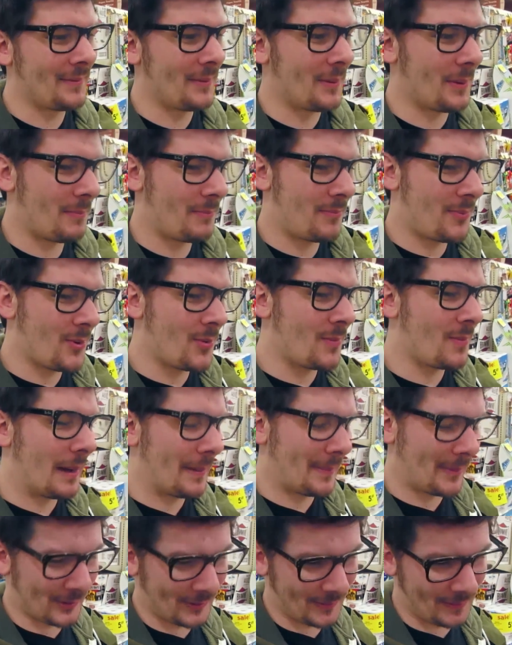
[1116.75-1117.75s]
will poo
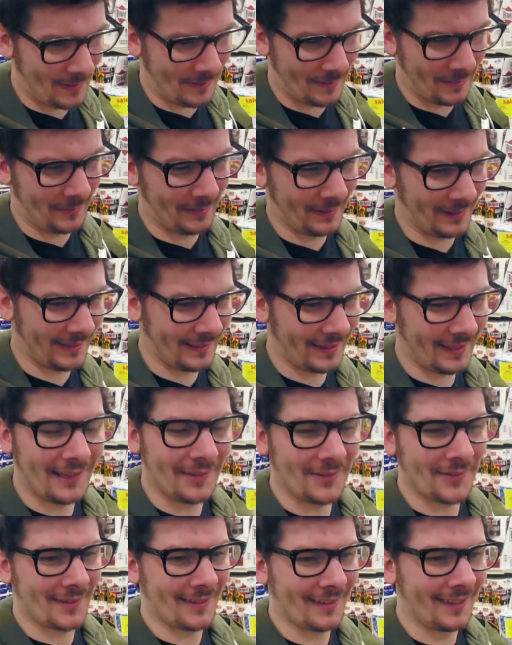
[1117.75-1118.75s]
bubbles probably
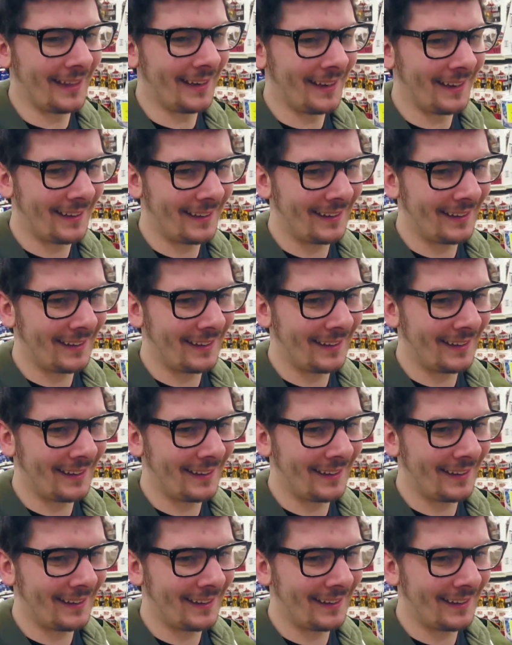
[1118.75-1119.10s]
after that.